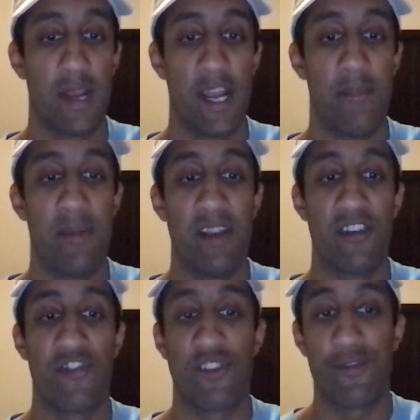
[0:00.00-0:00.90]
it may
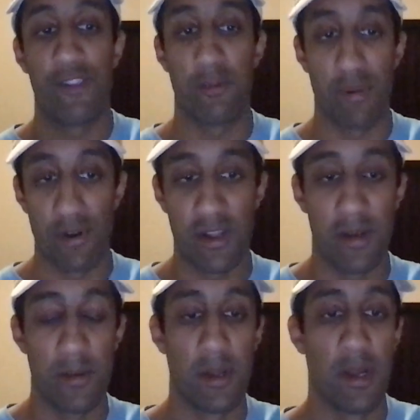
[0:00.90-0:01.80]
just shift the
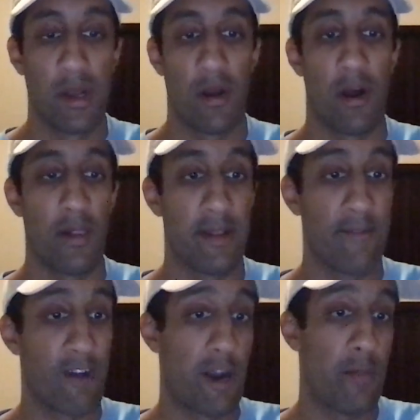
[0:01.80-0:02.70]
burden on the
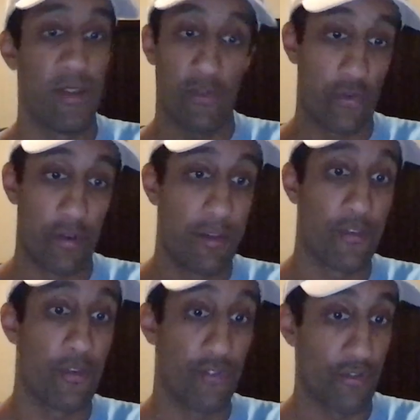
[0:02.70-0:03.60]
environment or the
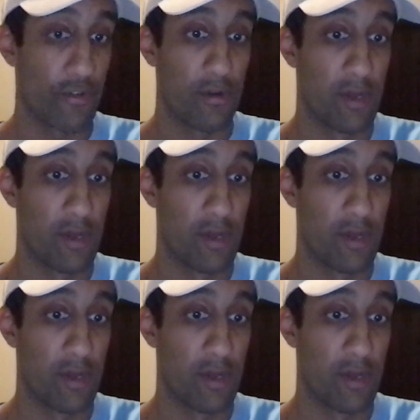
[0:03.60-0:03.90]
social